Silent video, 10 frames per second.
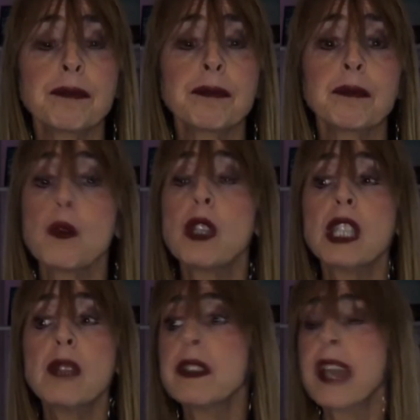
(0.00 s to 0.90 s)
you could
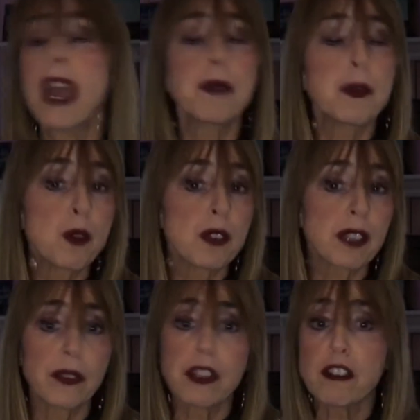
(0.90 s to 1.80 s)
even tap the
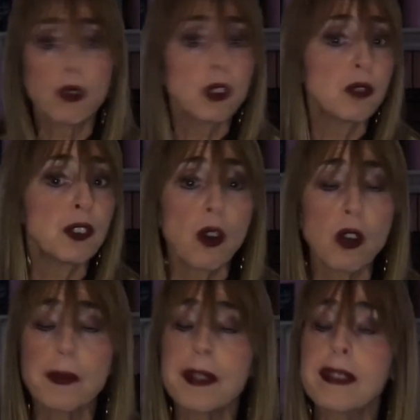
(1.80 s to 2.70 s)
person on the shoulder if you know
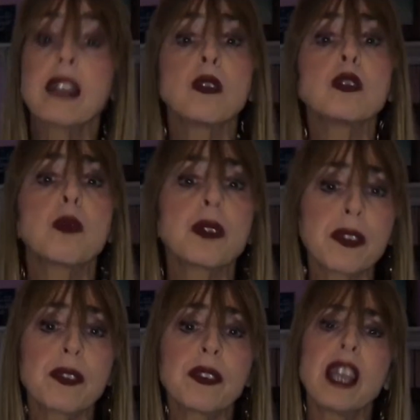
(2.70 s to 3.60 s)
them and say, "I don't know what
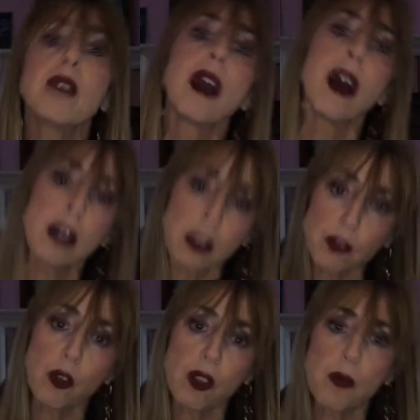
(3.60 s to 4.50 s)
to say," or hug if you
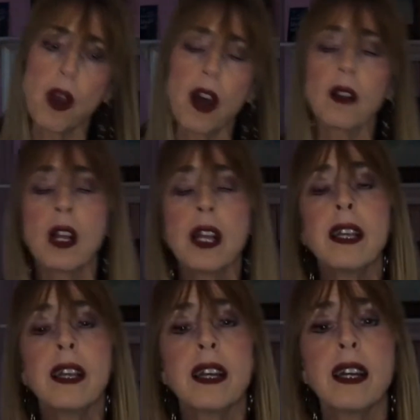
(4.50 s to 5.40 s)
know them well.
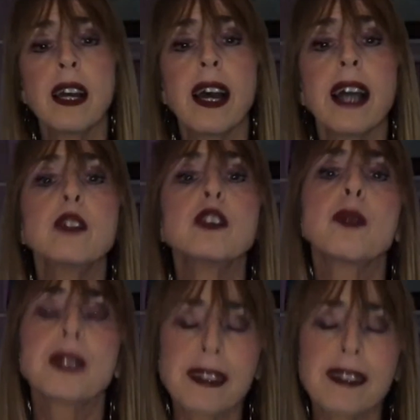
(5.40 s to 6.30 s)
"I don't know
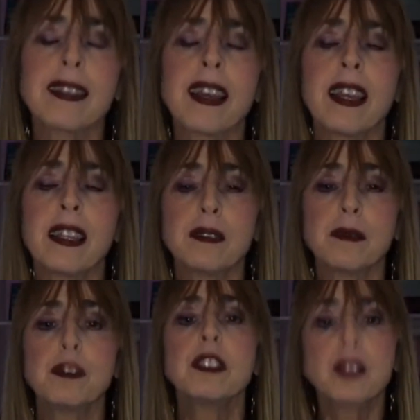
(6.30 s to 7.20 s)
what to say.
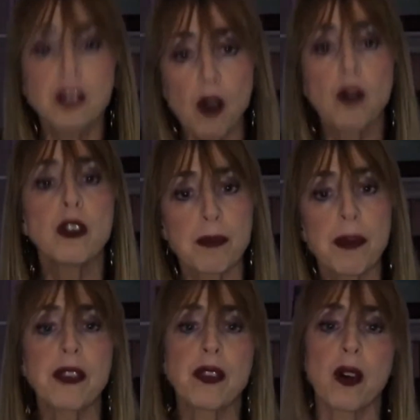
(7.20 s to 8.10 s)
Just know you're in
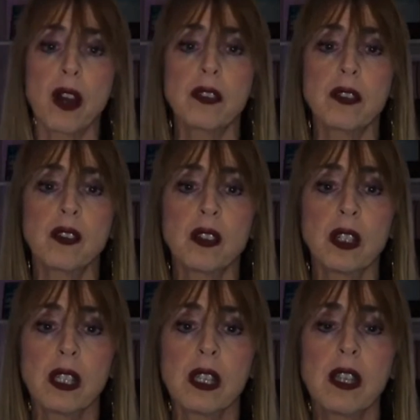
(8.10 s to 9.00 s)
my thoughts."
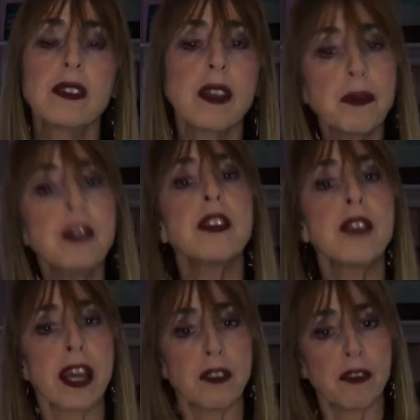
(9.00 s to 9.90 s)
Something to
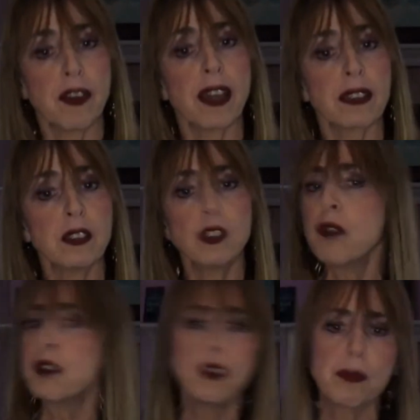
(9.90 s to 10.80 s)
that effect. You don't have
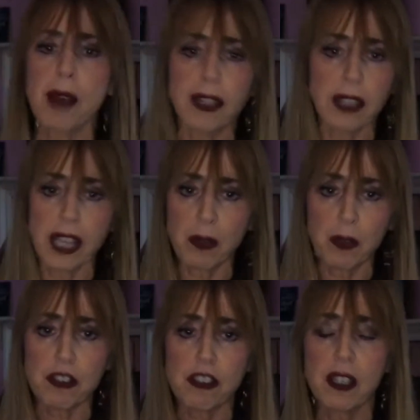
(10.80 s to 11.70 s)
to use my language,